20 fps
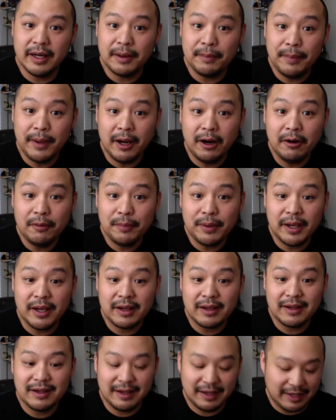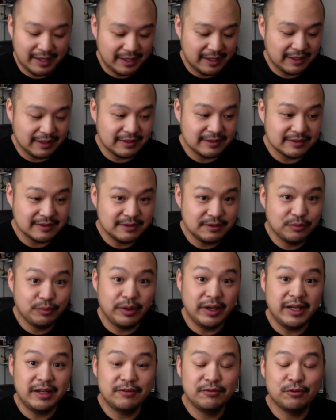Power Pak, and
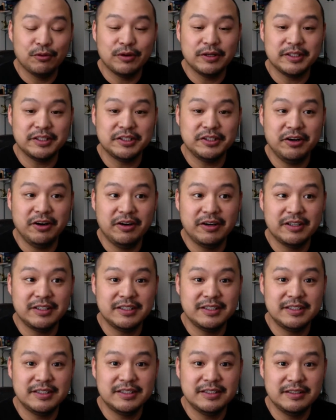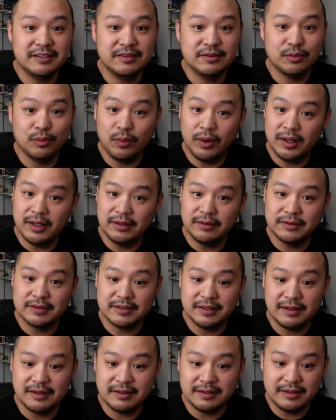waited for it to charge while it was
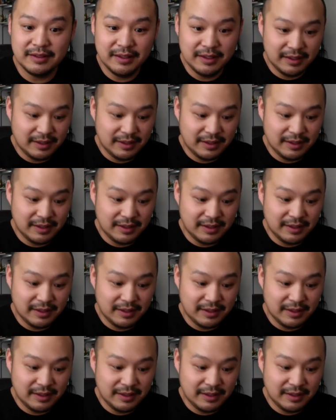on.